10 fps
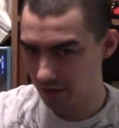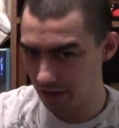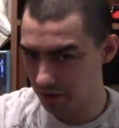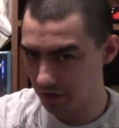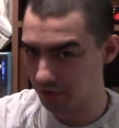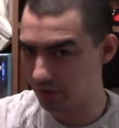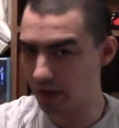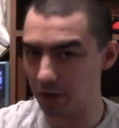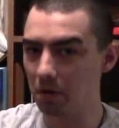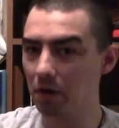Now, here's the
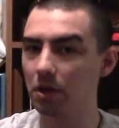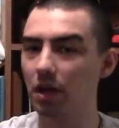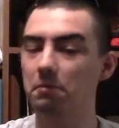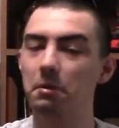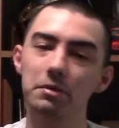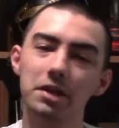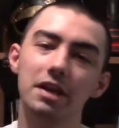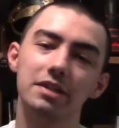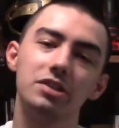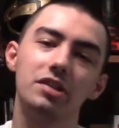thing. I probably can
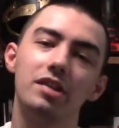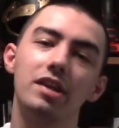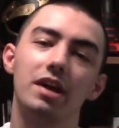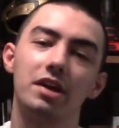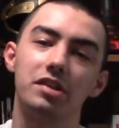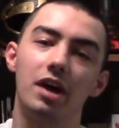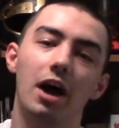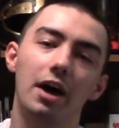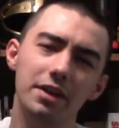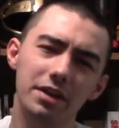actually see a
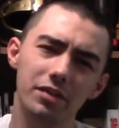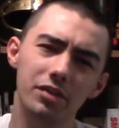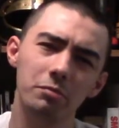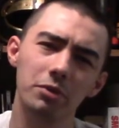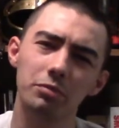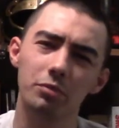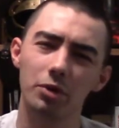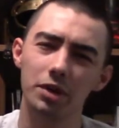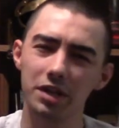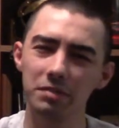katana somewhat working,